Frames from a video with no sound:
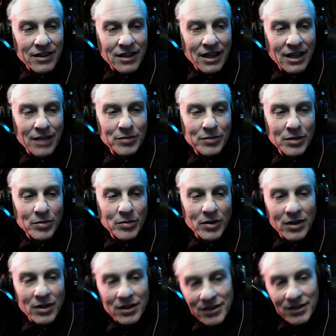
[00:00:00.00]
Captain
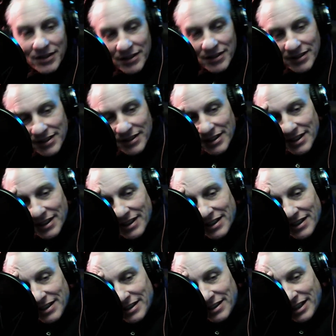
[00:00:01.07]
Paul.
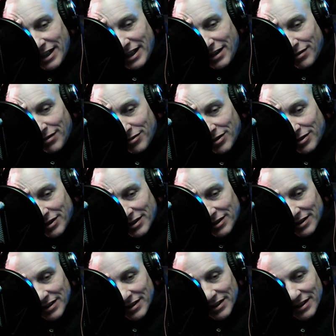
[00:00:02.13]
Dave.
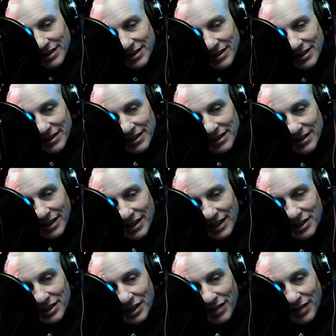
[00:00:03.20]

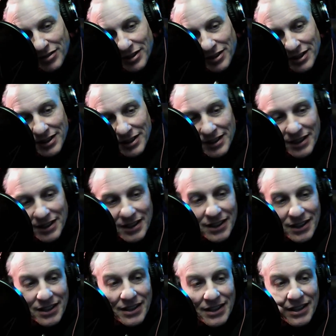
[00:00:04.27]
Hey, Steve.
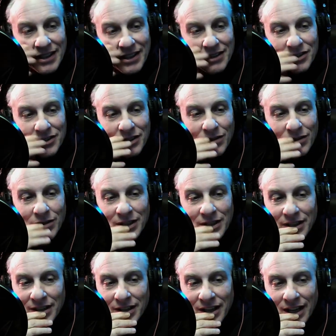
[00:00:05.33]
How's it going
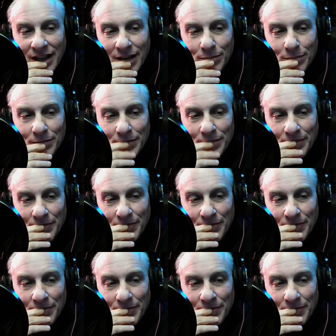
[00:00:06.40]
there? Captain.